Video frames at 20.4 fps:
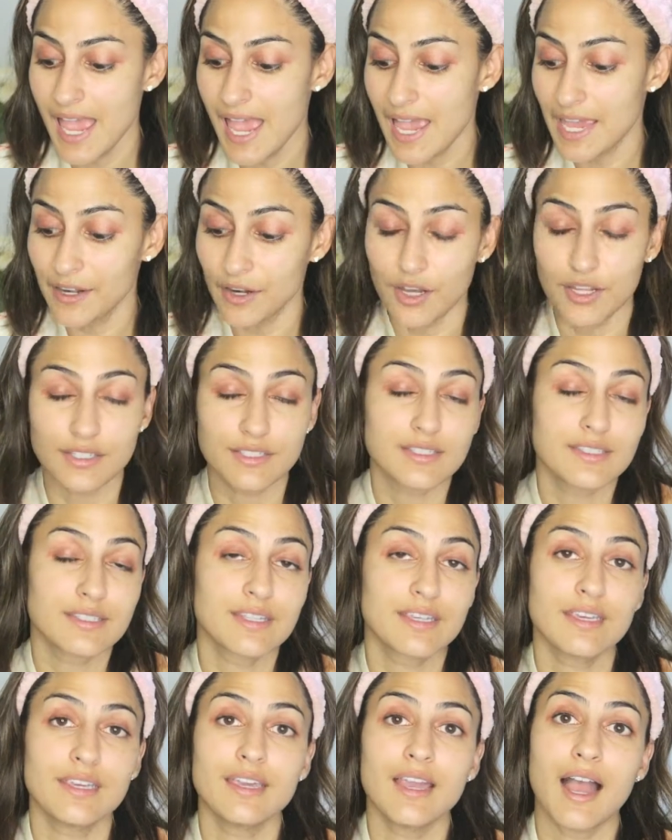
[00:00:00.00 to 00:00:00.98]
And
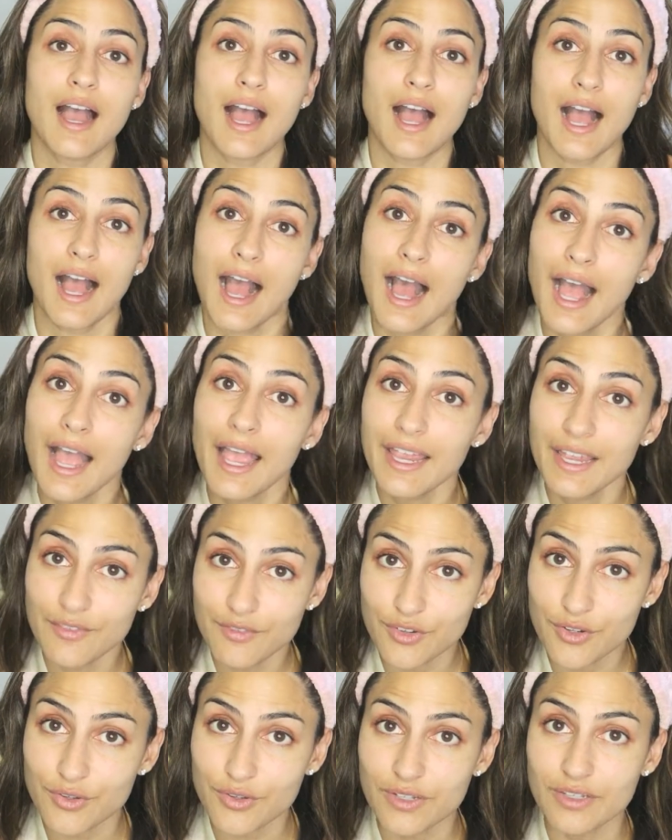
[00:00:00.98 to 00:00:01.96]
honestly, I have
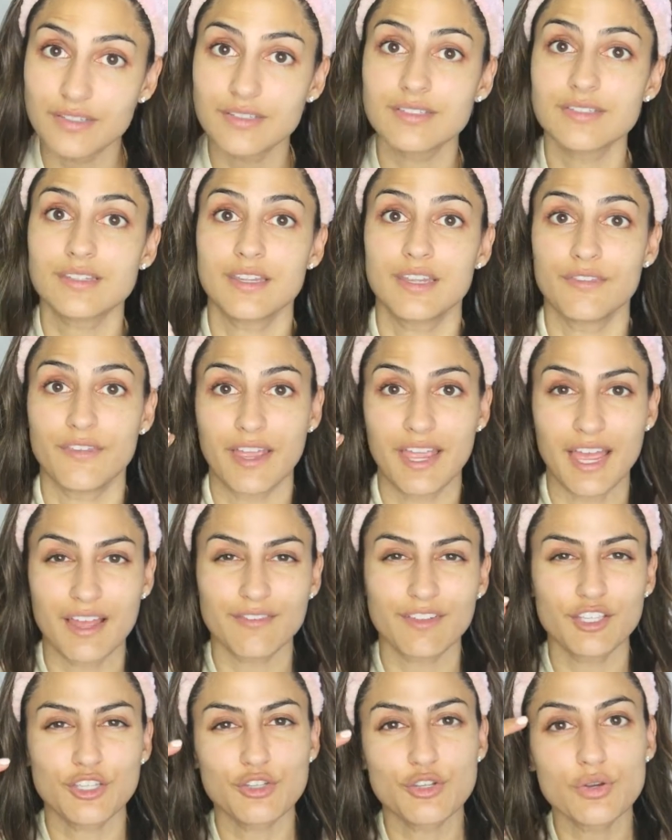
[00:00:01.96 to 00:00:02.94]
noticed if I have,
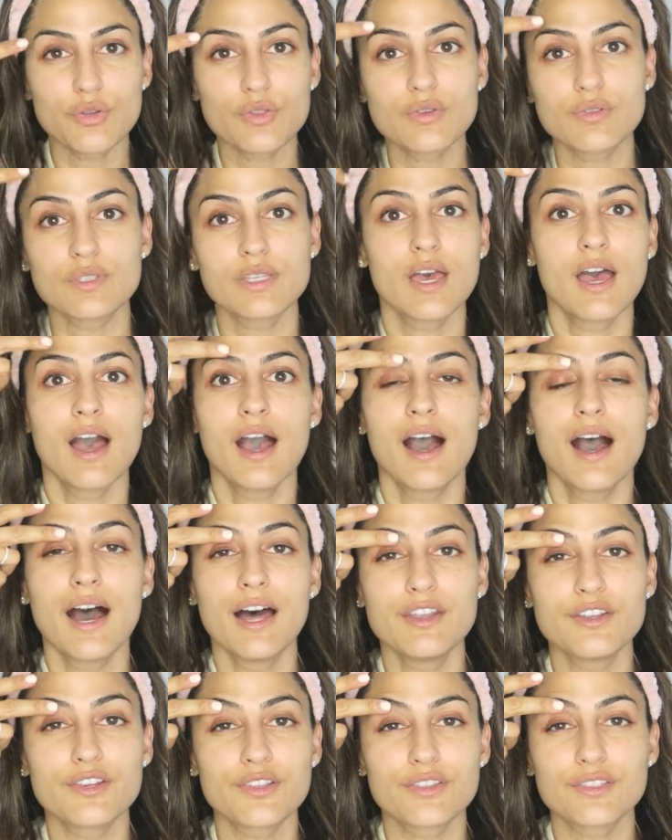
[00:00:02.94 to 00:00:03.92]
like, you know, those
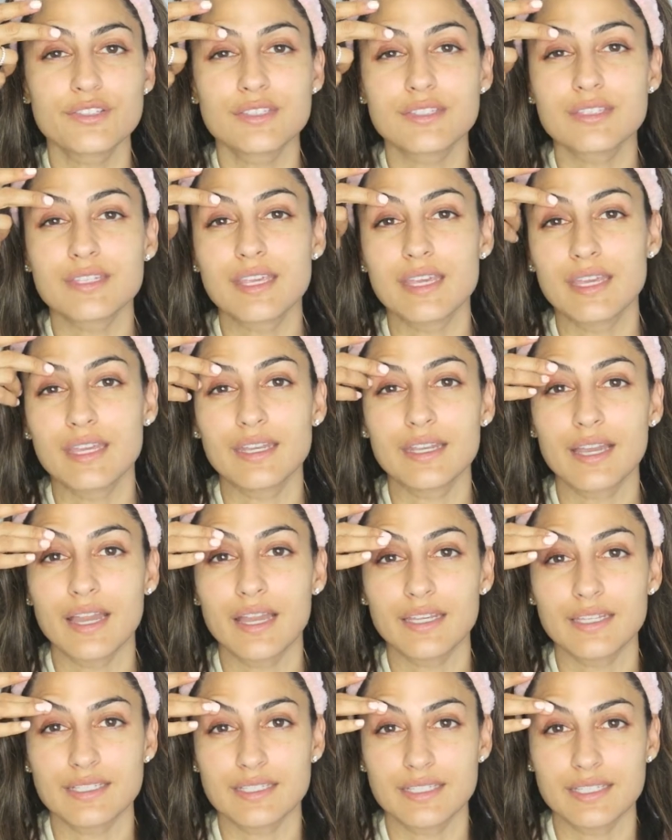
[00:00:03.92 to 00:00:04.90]
under the skin
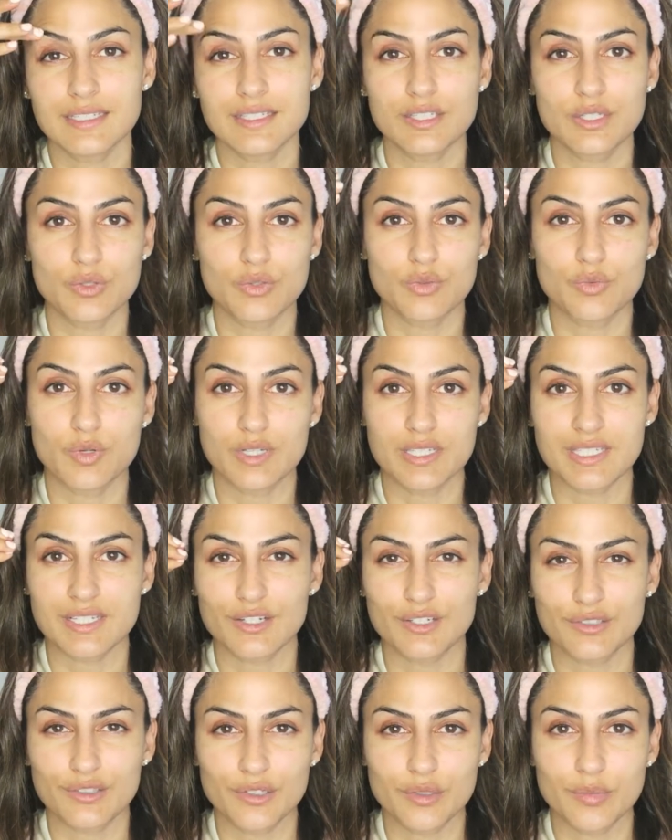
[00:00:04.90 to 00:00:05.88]
kind of zits, those ones that
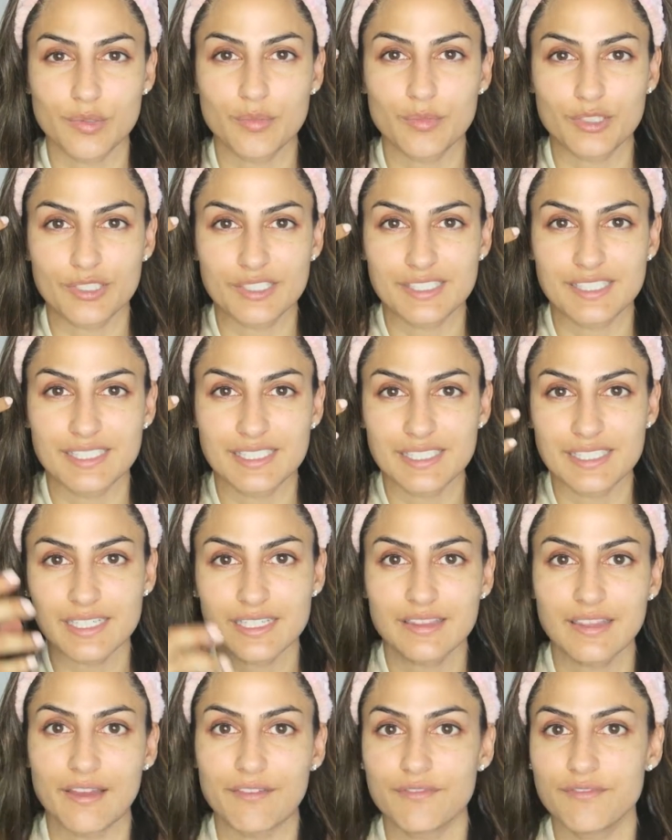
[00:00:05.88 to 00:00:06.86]
are a little bit more
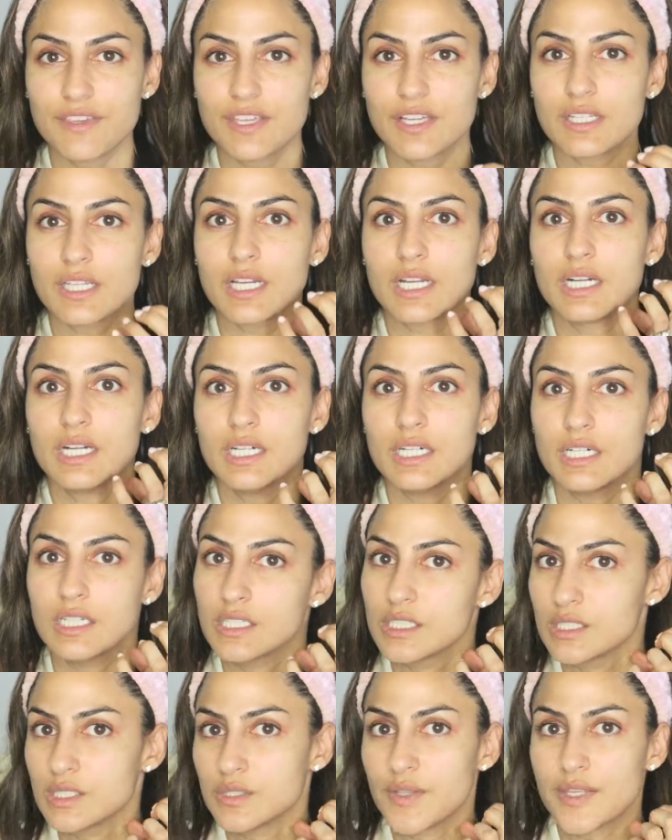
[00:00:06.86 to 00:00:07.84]
cystic, that feel like,
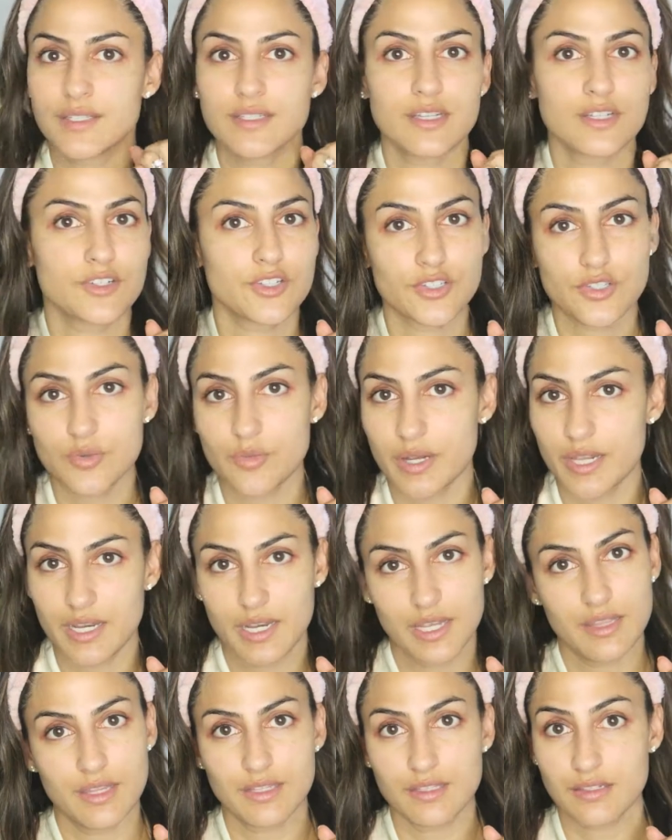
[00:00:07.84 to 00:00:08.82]
uh-oh, that's not just a
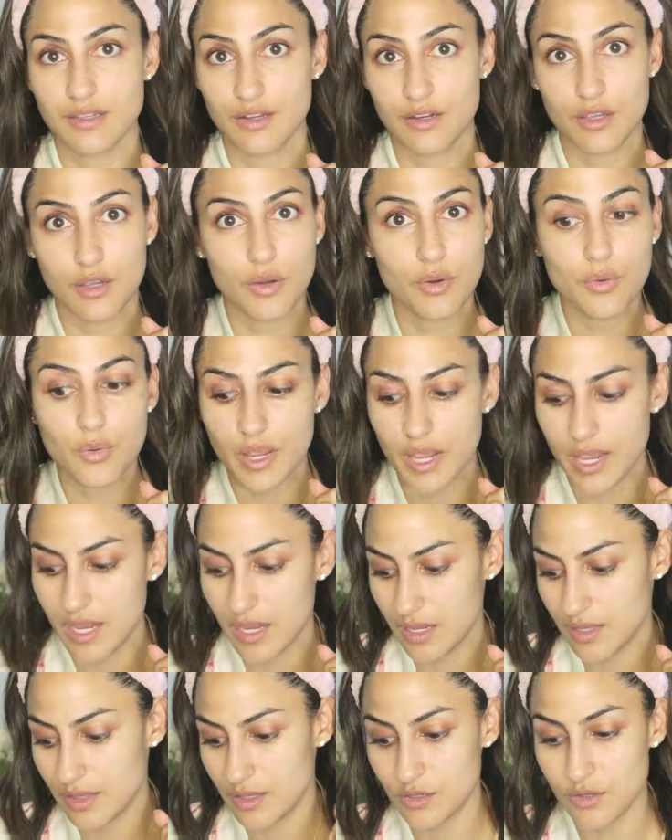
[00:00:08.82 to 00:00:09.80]
whitehead, that's gonna go
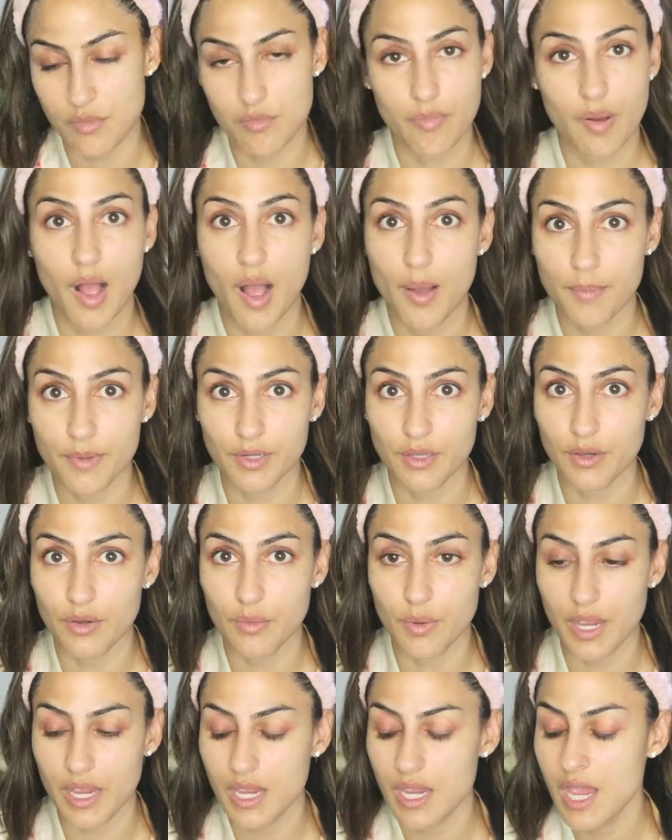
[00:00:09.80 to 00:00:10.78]
away, that you can pop and go
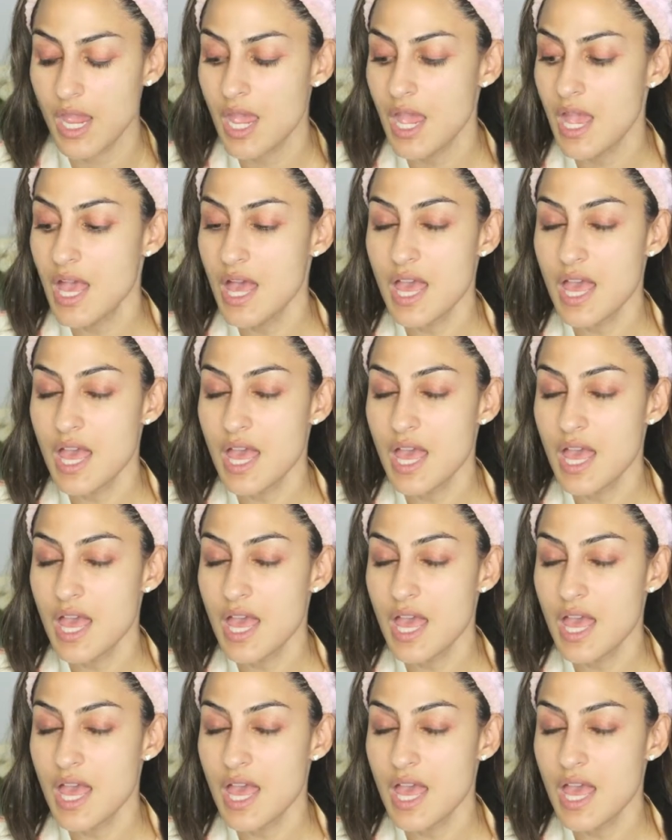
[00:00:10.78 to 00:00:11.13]
away.